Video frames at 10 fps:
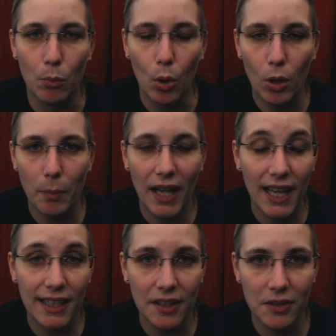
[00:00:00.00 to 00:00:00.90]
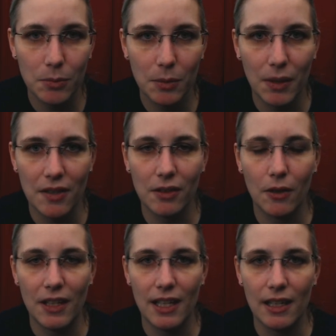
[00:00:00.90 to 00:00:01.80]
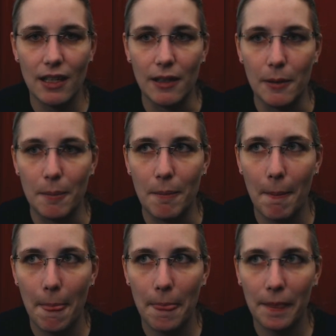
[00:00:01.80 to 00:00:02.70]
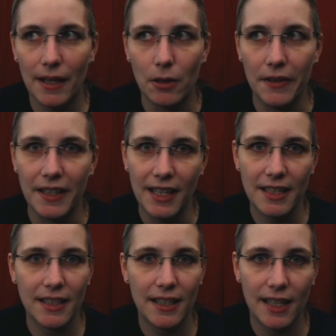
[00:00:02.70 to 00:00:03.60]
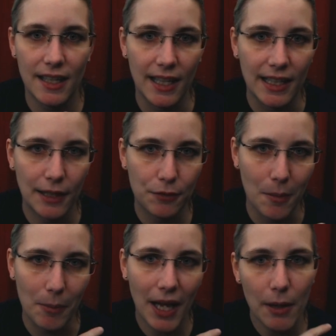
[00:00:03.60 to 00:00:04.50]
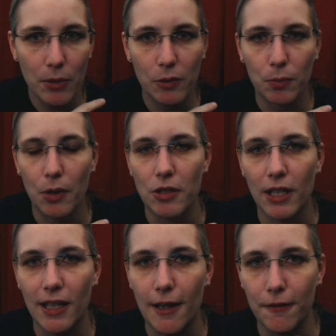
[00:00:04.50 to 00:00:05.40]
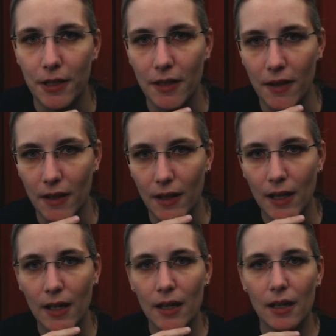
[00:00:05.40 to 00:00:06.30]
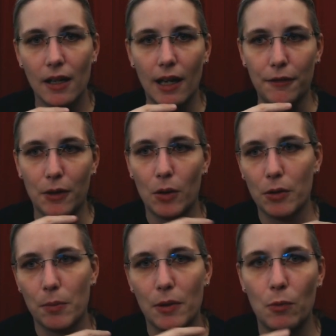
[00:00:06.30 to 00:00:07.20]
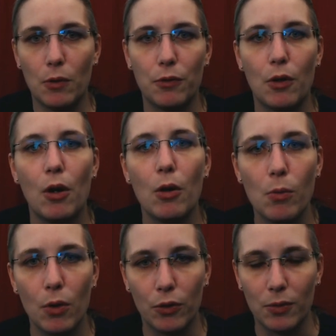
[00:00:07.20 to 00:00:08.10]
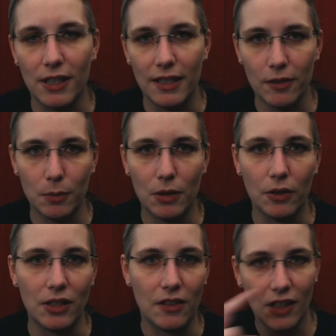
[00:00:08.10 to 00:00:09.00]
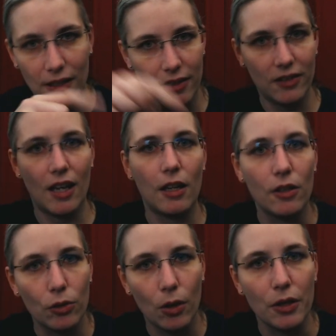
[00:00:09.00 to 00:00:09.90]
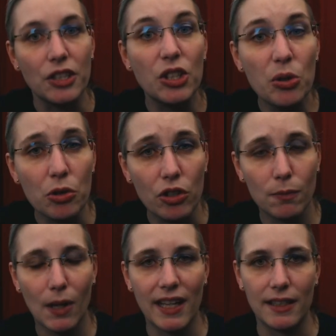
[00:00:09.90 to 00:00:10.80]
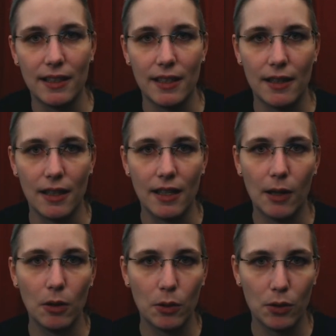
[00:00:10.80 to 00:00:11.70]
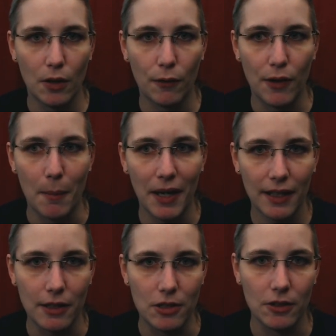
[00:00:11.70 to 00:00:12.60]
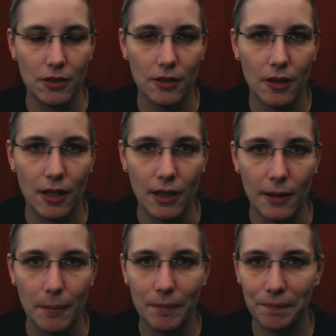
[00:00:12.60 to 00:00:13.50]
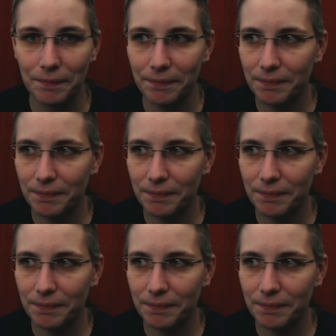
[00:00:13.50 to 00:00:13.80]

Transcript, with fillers: ballpark estimate based on the um, on the data that I got from the piwheels project after the after Octoprint 140 was released because they suddenly saw, saw a huge spike in the downloads of their packages um,